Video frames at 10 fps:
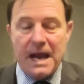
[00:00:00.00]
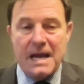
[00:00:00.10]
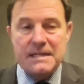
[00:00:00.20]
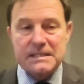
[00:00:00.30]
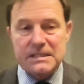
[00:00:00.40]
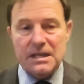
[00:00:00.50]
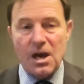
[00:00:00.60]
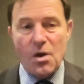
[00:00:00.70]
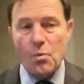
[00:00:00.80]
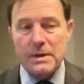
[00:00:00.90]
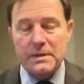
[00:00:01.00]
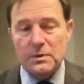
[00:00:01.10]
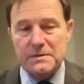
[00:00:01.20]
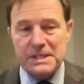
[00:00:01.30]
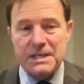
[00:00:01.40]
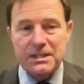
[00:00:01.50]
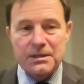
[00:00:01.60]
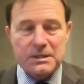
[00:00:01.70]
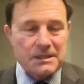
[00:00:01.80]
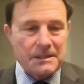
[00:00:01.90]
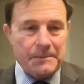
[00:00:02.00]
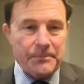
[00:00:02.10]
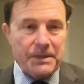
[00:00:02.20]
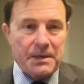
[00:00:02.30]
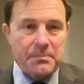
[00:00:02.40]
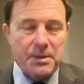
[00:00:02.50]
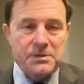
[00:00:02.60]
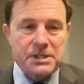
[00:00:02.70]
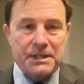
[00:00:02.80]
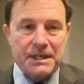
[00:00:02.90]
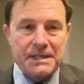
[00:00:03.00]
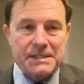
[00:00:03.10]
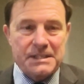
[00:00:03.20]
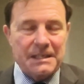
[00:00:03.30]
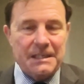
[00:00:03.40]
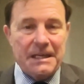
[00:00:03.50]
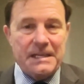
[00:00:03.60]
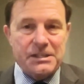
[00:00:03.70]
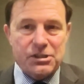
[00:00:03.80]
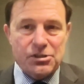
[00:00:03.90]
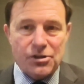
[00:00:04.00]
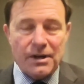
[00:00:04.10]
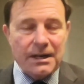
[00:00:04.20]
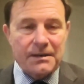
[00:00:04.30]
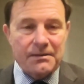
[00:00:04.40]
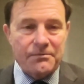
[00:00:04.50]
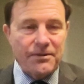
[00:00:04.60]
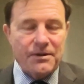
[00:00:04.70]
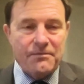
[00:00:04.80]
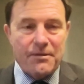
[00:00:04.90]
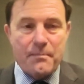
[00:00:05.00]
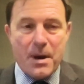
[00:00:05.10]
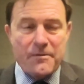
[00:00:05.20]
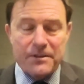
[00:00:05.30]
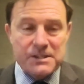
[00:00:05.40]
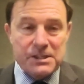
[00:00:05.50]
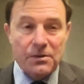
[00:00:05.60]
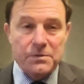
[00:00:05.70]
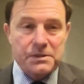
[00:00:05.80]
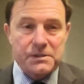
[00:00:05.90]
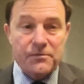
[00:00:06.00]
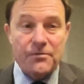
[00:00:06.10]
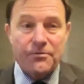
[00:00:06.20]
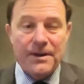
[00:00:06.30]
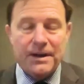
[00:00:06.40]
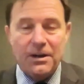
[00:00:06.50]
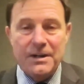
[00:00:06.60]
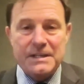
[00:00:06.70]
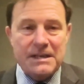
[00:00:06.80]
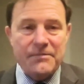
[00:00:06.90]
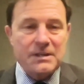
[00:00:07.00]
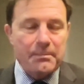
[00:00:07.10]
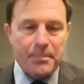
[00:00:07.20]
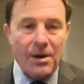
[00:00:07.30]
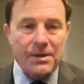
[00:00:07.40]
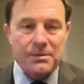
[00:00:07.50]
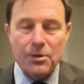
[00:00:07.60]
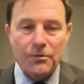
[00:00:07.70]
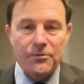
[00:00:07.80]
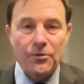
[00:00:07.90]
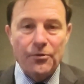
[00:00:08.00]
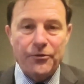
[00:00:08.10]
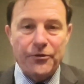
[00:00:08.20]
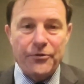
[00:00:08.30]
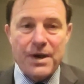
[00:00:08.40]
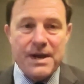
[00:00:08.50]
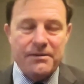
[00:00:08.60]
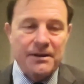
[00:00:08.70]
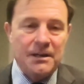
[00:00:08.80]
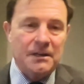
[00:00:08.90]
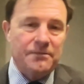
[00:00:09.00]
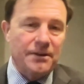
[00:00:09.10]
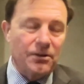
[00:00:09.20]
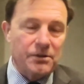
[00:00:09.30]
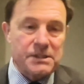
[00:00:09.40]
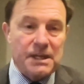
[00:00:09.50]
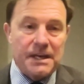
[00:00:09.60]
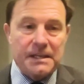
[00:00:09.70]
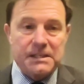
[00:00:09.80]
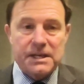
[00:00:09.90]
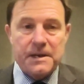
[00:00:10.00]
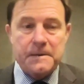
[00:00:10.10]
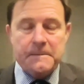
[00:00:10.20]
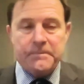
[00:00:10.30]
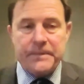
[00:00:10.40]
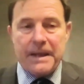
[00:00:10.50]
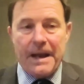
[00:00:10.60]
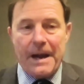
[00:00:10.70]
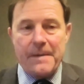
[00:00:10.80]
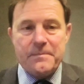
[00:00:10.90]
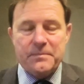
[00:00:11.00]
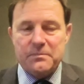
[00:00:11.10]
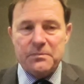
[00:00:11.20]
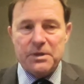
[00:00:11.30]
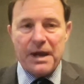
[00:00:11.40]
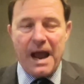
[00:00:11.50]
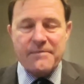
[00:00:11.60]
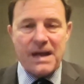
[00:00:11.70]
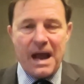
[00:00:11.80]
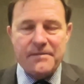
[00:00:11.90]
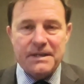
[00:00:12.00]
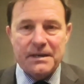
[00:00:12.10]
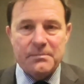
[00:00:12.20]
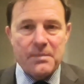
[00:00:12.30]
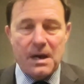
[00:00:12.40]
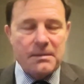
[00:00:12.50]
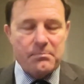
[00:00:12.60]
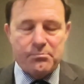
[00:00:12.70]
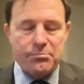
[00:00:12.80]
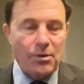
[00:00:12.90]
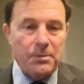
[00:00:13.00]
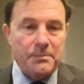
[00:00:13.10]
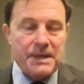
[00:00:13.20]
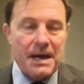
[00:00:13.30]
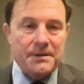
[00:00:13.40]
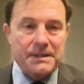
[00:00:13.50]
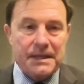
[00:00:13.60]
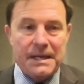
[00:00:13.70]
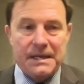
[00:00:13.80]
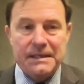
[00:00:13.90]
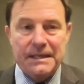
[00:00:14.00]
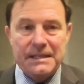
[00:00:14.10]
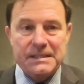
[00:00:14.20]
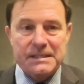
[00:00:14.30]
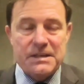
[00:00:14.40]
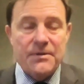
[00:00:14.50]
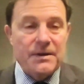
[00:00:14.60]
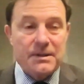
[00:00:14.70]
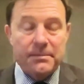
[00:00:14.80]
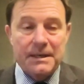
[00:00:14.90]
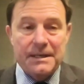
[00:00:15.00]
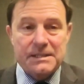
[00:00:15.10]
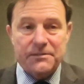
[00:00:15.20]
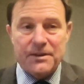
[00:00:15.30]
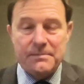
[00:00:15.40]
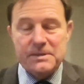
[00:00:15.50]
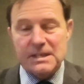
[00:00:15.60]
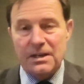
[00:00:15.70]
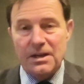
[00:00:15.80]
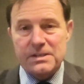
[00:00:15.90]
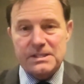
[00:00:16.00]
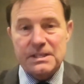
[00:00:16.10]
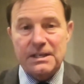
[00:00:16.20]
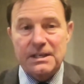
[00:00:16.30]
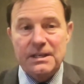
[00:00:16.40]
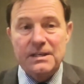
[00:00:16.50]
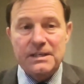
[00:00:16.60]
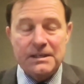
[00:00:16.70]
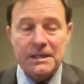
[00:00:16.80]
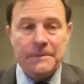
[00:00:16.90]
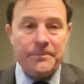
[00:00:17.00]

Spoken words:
And we've seen that Putin he's struggling for soldiers for the front line. He's having to buy them off North Korea, for God's sake. So having a problem down in Syria, in the Middle East, for him is the last thing he needed.